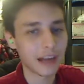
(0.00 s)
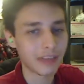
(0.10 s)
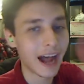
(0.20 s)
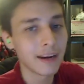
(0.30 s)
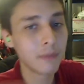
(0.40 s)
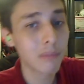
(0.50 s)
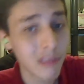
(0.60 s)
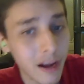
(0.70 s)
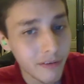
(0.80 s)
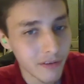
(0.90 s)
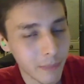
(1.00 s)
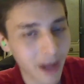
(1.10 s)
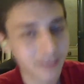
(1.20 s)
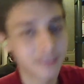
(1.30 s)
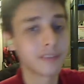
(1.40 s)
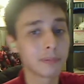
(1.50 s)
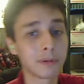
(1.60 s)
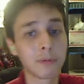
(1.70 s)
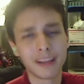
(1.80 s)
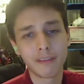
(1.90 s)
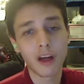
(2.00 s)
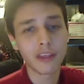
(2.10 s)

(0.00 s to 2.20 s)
the items from the box and subsequently flaunt